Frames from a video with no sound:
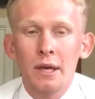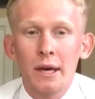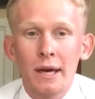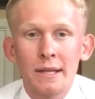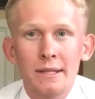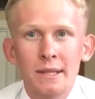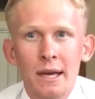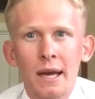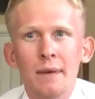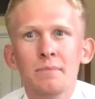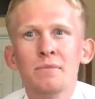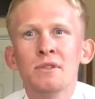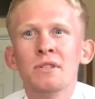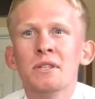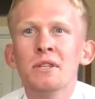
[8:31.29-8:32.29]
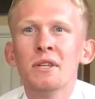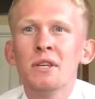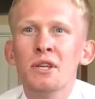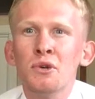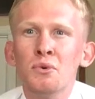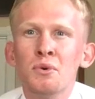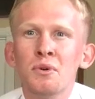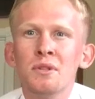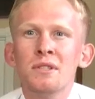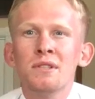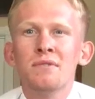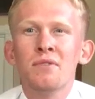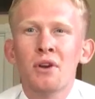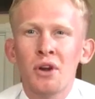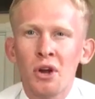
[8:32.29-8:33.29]
At times, it was
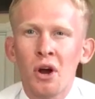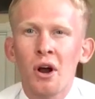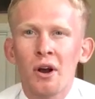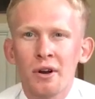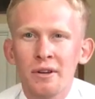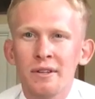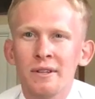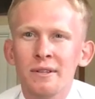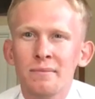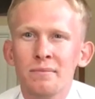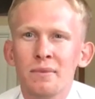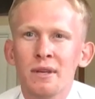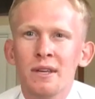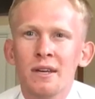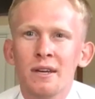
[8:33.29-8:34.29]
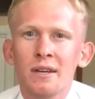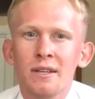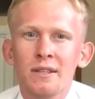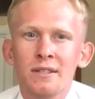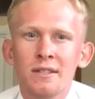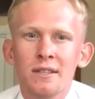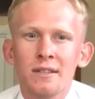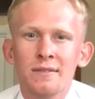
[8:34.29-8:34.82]
very hard because